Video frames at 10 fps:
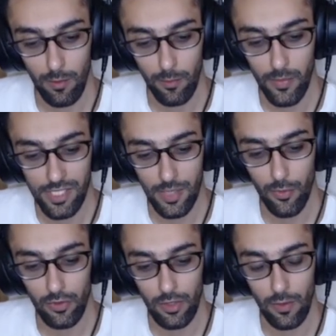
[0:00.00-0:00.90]
bishop
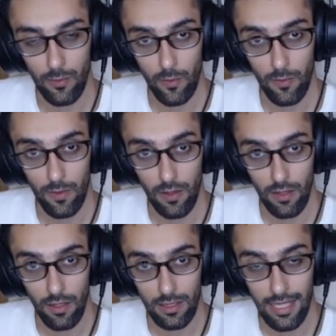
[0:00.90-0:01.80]
on the
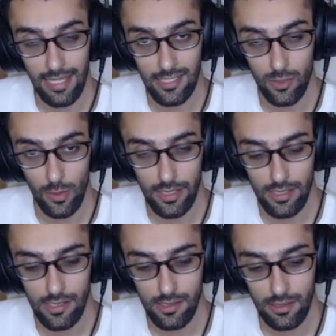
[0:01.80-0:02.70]
light squares,